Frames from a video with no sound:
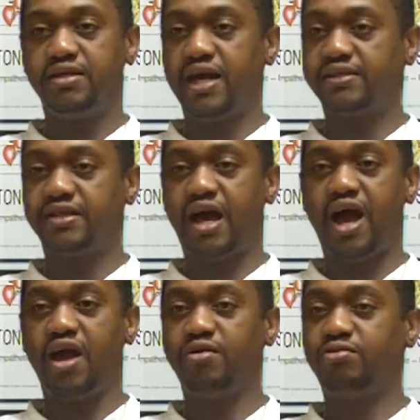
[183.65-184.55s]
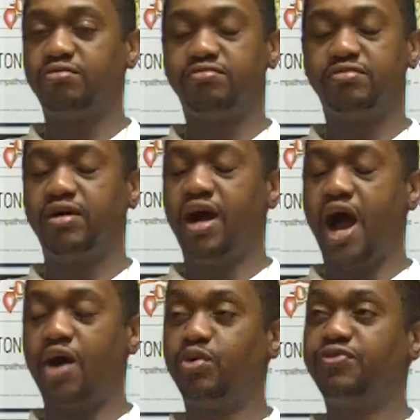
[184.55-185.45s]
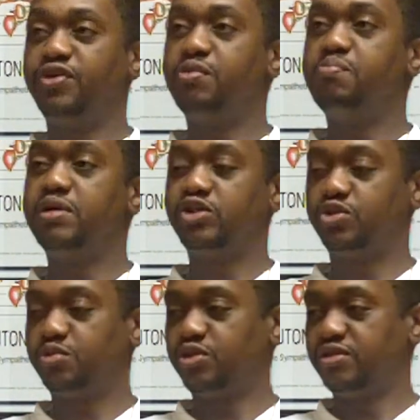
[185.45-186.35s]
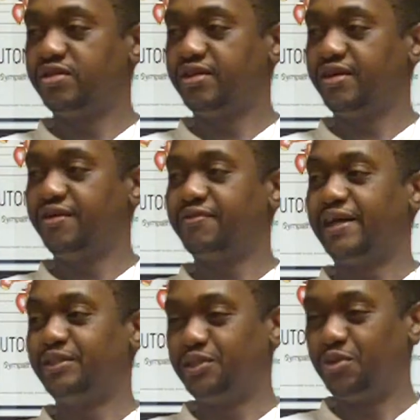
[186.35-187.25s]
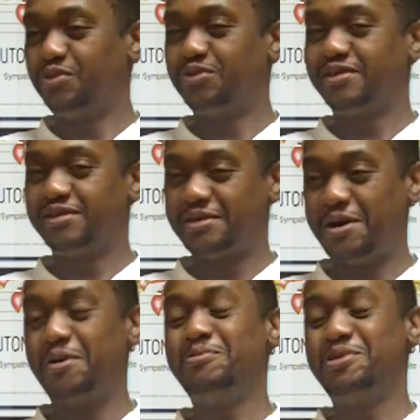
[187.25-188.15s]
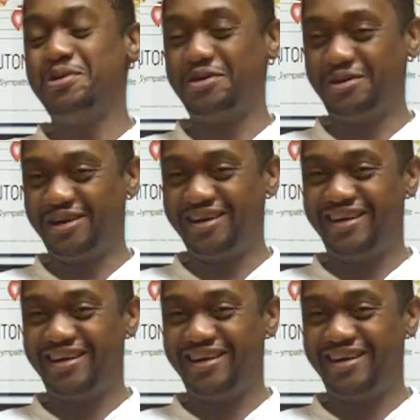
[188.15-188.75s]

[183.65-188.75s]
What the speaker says: Yes, I would feel miserable if I don't come here.